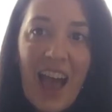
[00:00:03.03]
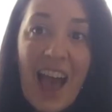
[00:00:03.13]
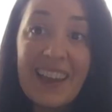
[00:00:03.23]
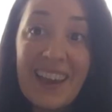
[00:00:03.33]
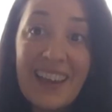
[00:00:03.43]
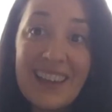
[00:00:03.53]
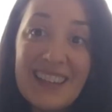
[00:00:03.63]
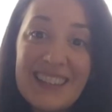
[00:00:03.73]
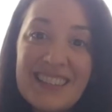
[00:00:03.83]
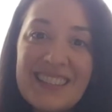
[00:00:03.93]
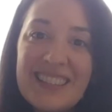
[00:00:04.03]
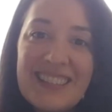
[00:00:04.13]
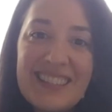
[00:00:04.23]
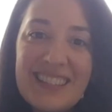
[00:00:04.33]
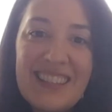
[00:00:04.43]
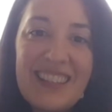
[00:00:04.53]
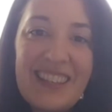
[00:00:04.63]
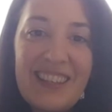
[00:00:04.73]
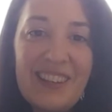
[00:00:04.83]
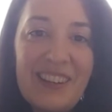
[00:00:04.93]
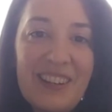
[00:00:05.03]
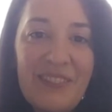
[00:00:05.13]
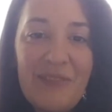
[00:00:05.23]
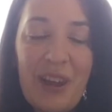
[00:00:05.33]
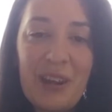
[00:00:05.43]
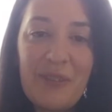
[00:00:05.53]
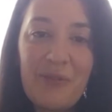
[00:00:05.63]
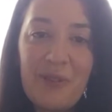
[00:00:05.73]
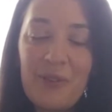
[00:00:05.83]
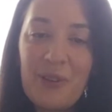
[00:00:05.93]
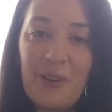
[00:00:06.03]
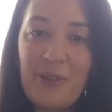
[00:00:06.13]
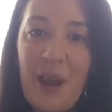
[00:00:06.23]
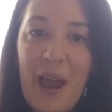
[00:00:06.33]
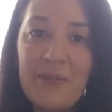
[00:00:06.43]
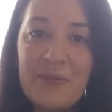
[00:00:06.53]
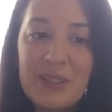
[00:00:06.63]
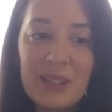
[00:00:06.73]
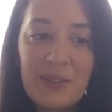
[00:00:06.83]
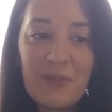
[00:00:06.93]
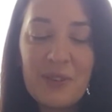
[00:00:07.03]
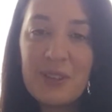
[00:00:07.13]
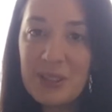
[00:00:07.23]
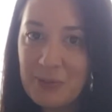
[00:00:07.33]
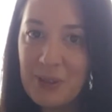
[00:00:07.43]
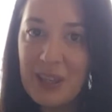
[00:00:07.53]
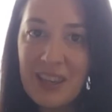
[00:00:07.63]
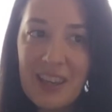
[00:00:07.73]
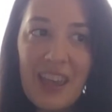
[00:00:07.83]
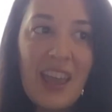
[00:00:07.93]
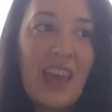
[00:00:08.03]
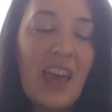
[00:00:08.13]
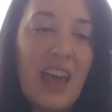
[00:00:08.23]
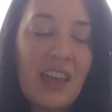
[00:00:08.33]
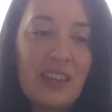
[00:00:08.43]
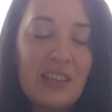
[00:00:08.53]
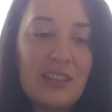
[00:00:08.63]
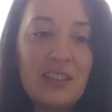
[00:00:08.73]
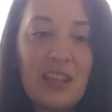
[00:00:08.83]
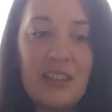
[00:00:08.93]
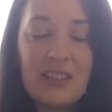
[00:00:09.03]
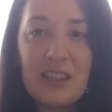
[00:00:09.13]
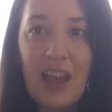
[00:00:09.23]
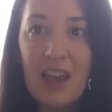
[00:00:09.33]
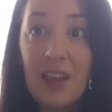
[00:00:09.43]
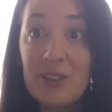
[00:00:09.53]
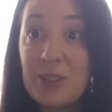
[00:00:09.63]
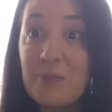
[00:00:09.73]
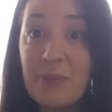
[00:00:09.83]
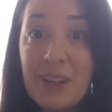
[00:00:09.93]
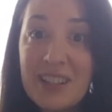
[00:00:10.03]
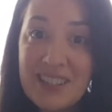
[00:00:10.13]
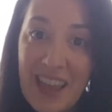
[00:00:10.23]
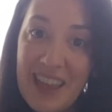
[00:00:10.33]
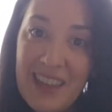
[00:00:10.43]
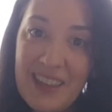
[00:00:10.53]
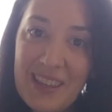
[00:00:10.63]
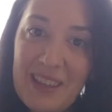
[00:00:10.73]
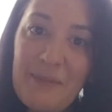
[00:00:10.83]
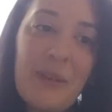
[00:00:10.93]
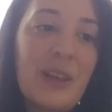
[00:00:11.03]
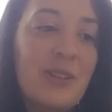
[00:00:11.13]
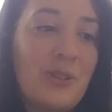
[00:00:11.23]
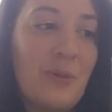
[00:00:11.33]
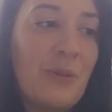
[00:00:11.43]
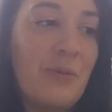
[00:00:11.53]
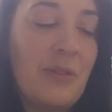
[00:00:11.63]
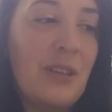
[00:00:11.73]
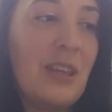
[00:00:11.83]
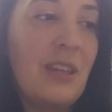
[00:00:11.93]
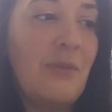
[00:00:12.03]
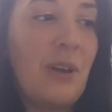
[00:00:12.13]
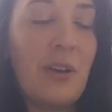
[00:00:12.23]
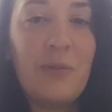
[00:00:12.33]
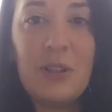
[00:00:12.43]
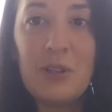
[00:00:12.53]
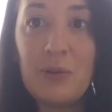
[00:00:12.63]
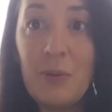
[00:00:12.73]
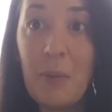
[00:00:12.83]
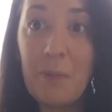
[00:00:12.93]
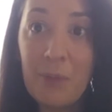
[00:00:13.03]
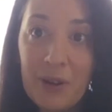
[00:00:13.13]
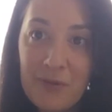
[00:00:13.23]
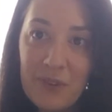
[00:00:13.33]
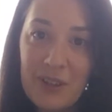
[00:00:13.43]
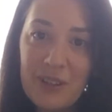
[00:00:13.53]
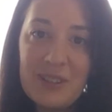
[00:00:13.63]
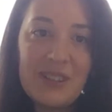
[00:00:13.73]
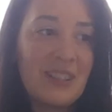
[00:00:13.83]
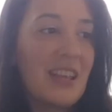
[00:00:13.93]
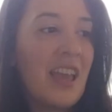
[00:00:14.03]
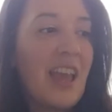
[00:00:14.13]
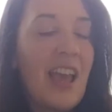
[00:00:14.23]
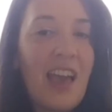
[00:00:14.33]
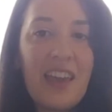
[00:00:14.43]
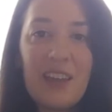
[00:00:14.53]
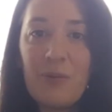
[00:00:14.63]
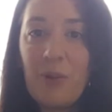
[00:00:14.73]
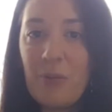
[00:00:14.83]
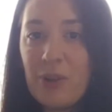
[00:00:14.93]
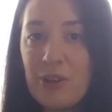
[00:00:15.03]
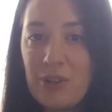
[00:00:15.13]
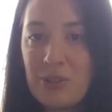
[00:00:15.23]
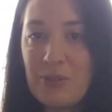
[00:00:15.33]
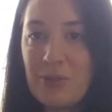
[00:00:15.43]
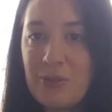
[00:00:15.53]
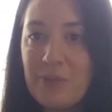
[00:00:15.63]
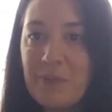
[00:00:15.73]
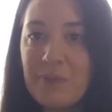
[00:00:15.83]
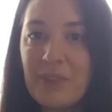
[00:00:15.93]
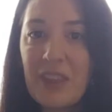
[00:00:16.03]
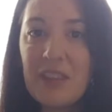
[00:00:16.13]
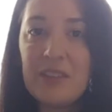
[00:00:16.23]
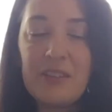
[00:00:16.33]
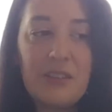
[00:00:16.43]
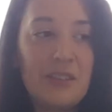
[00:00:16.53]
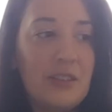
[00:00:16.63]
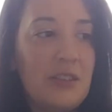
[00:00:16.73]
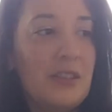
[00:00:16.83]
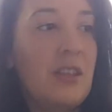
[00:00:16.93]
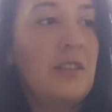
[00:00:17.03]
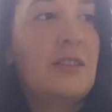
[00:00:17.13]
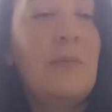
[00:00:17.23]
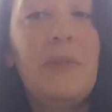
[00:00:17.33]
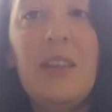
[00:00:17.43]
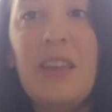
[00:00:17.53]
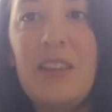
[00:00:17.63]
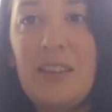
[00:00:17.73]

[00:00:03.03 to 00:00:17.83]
Hi guys, it's Cindy here, ready for the craft for this week. And it's springtime, so we were thinking, why don't we do bird feeders? And what we're gonna do is something like